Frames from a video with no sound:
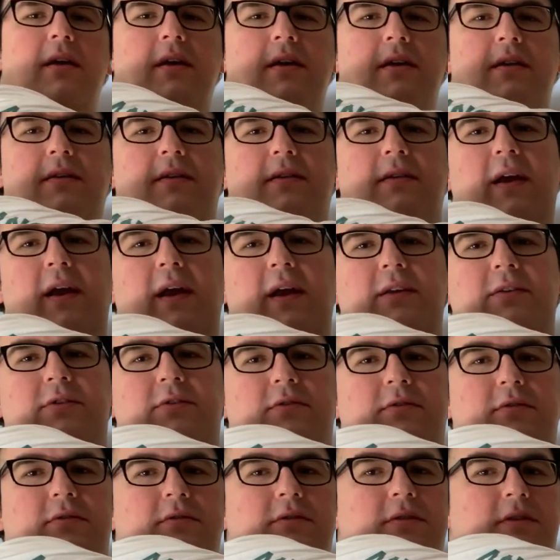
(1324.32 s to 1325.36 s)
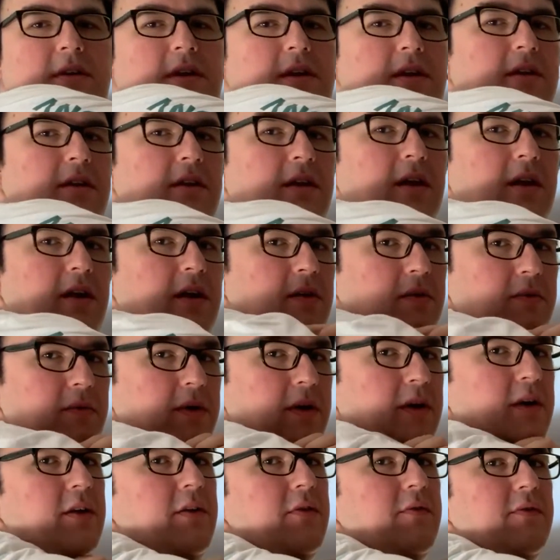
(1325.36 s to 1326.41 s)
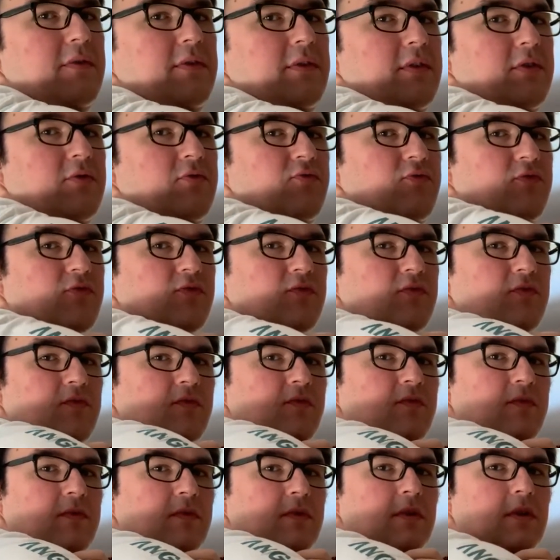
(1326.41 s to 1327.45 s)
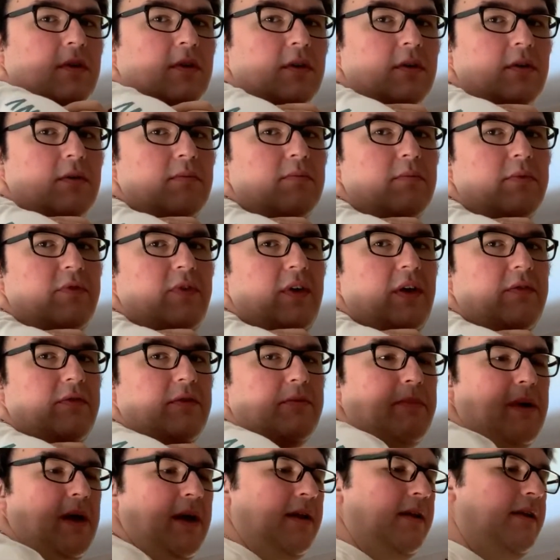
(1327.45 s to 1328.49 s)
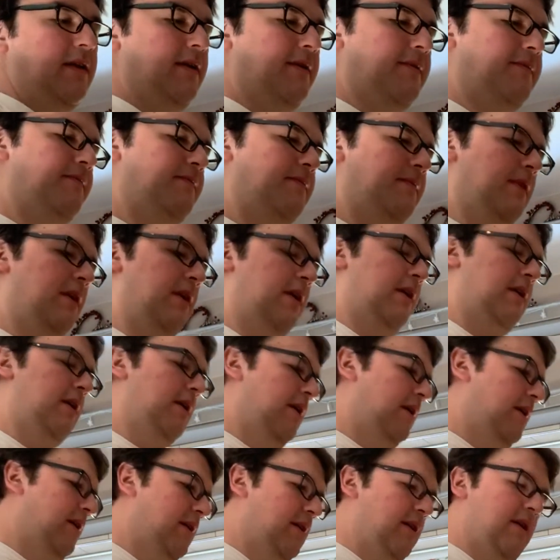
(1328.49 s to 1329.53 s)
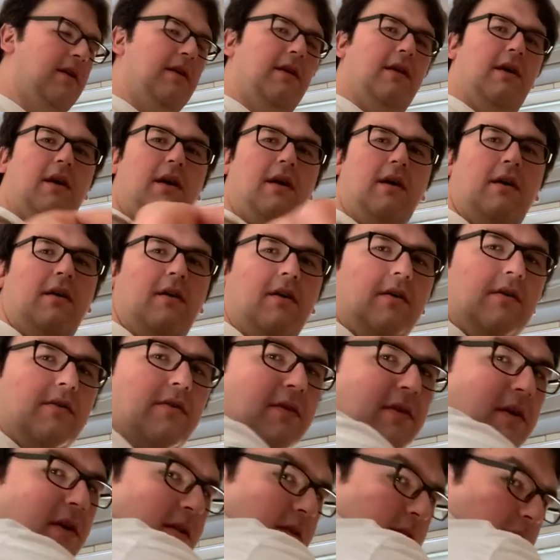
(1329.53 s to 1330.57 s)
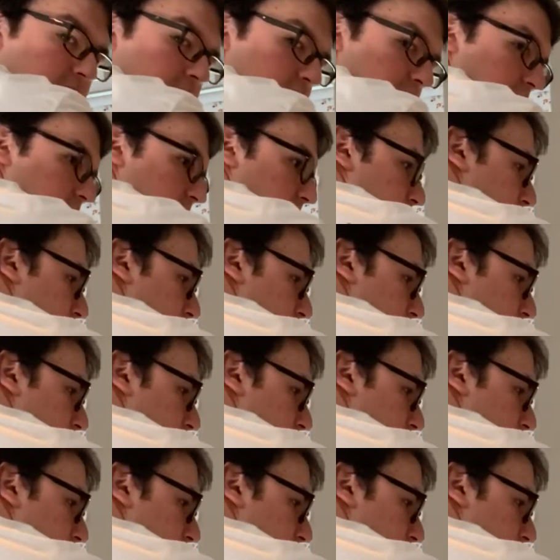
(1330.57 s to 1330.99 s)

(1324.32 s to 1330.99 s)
it's Angels and Airwaves, favorite band. Yeah, I also got something on